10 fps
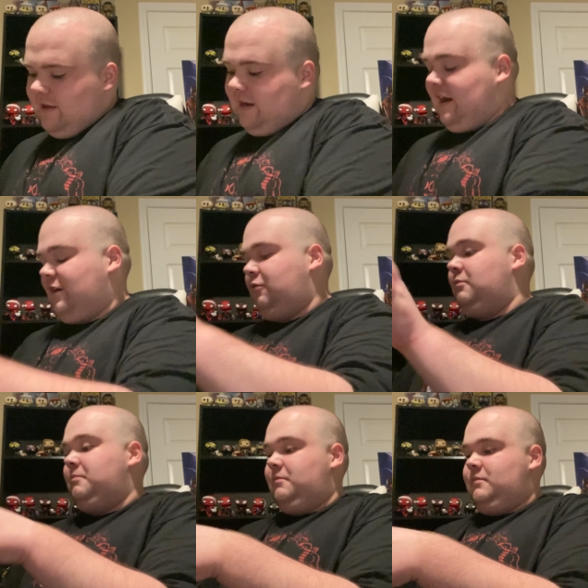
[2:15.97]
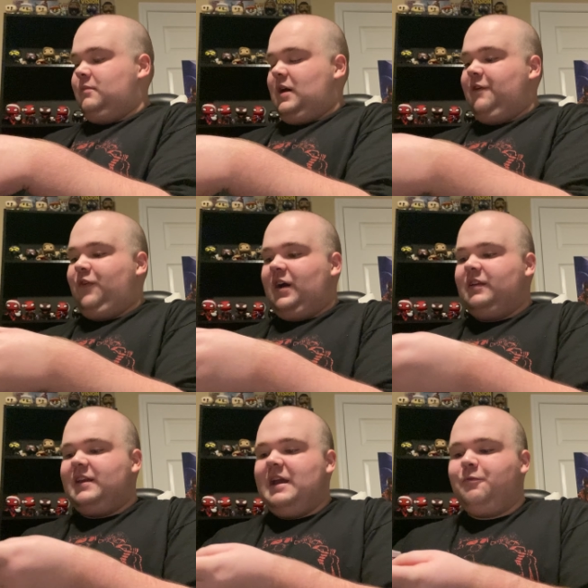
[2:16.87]
And now, I
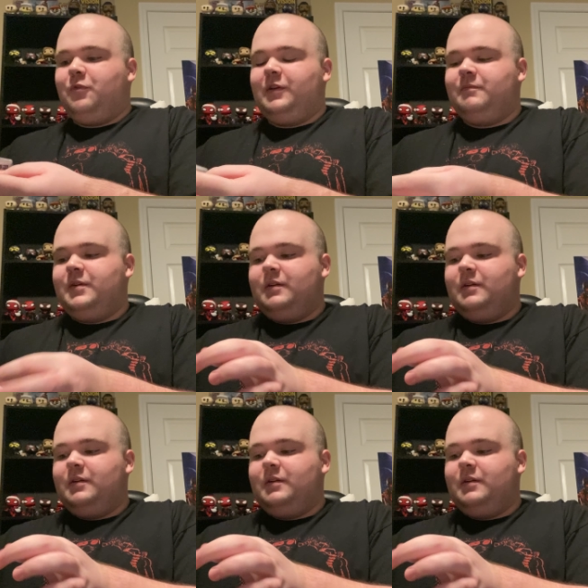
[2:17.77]
finally get one.